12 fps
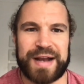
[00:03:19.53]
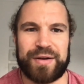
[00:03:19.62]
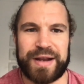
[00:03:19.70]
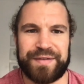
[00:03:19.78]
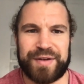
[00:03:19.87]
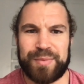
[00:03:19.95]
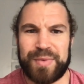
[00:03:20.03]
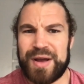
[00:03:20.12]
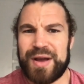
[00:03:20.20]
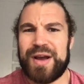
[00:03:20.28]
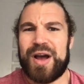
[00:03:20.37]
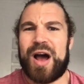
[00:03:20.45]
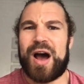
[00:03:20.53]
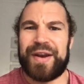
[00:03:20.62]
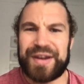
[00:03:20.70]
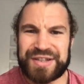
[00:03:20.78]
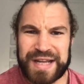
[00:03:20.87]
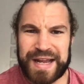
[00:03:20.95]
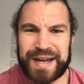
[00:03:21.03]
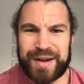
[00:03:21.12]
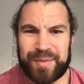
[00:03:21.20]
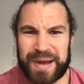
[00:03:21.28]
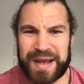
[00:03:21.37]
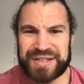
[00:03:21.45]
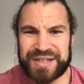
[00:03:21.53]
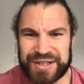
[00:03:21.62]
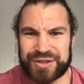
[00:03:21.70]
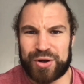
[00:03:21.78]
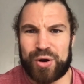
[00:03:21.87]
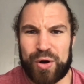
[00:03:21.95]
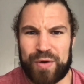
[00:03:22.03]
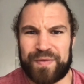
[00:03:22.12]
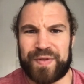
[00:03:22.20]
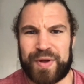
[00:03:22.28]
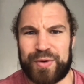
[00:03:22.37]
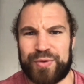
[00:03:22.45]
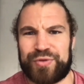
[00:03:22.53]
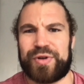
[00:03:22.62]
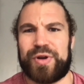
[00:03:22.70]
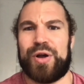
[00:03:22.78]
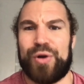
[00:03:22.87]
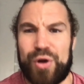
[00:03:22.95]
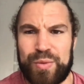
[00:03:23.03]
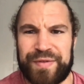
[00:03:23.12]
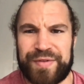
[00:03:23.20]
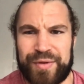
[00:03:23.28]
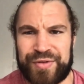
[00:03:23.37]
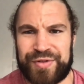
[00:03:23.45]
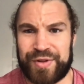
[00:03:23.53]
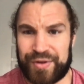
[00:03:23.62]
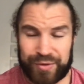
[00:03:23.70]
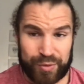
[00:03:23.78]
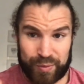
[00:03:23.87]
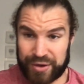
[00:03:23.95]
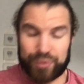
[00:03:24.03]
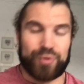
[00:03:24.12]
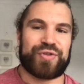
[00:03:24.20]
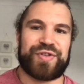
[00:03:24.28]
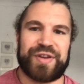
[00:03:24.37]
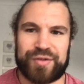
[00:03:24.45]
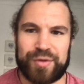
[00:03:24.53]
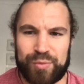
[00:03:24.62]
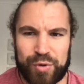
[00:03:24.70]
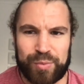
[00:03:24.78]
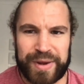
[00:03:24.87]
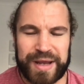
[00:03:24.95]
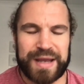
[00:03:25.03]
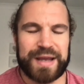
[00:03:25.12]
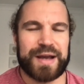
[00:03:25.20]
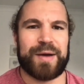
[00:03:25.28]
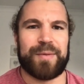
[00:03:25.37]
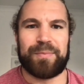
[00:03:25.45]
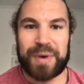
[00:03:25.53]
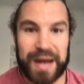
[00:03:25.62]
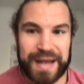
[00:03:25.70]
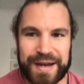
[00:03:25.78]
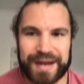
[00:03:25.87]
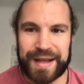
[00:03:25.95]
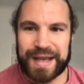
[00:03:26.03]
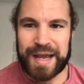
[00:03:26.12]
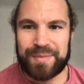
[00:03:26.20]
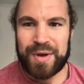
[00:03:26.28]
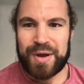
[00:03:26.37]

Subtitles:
are giving them. Understanding the basics of those, along with the way your system will be played in a game,